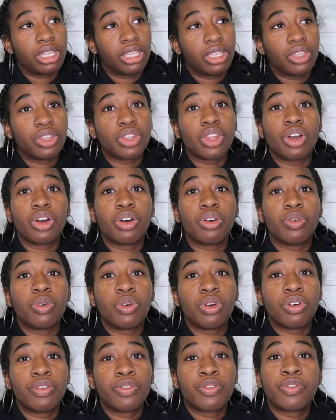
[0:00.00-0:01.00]
you
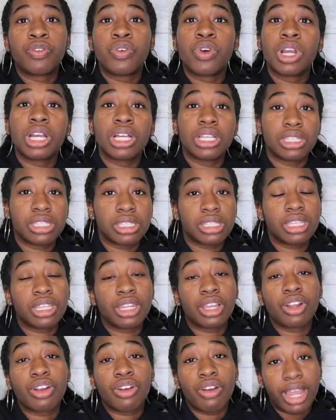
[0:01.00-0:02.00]
know, for us
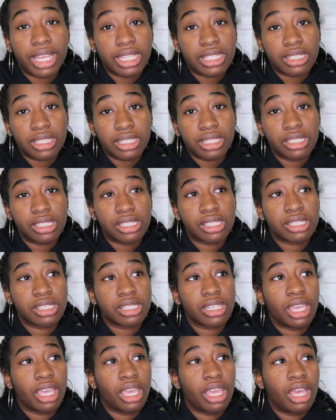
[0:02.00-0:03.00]
in a crisis.
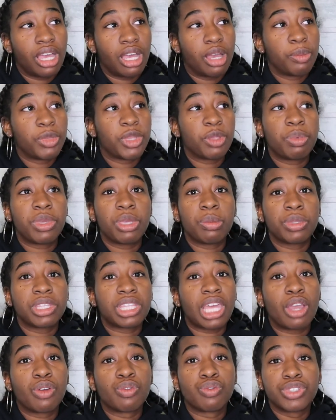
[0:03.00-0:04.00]
Um, the people
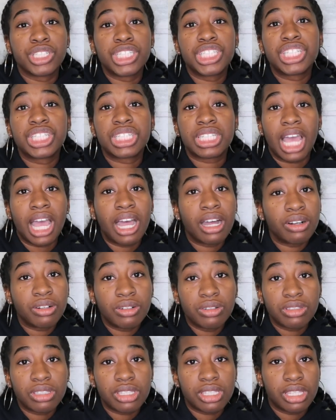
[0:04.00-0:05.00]
that reached
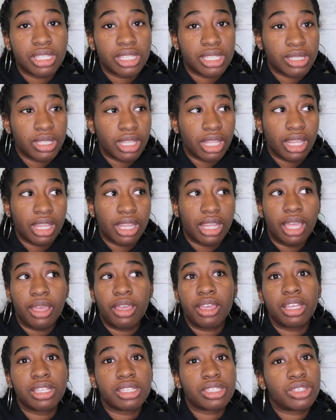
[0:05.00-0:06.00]
out to
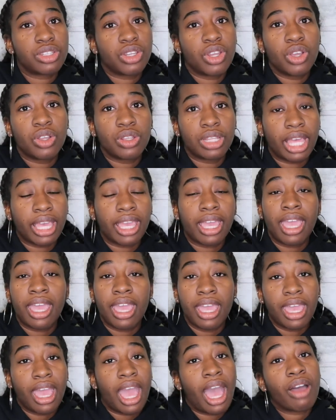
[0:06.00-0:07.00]
let us know, like,
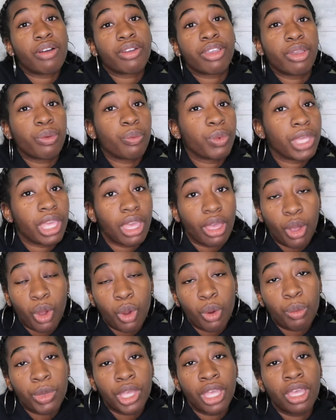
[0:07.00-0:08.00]
hey, how can we
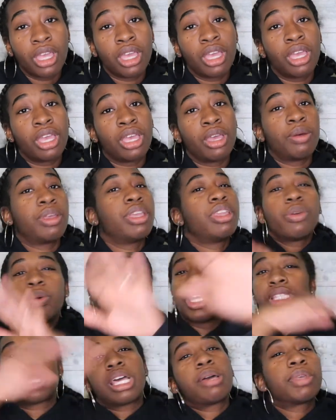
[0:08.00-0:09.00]
help?
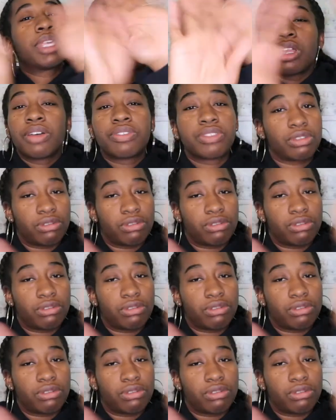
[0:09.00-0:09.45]
Anyways, I'm getting off